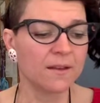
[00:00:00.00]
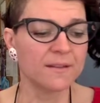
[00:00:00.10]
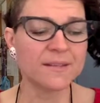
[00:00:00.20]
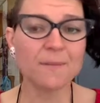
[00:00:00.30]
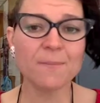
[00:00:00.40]

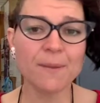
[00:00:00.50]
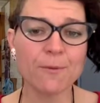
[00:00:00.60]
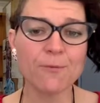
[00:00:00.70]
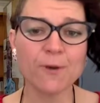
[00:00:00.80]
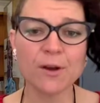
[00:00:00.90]
Some
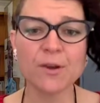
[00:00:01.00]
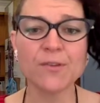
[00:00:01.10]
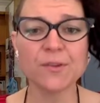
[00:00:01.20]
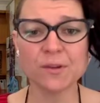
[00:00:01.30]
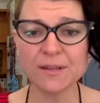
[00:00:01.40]
people
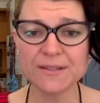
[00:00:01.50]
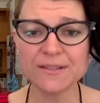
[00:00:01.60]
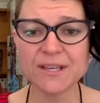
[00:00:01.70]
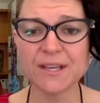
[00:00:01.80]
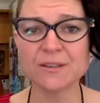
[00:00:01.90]
focus on
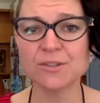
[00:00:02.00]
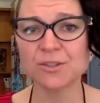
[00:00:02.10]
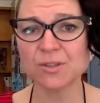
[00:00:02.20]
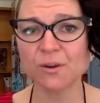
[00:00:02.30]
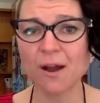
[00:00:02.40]
listing and
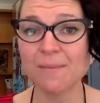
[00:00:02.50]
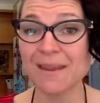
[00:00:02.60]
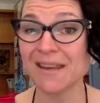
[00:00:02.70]
describing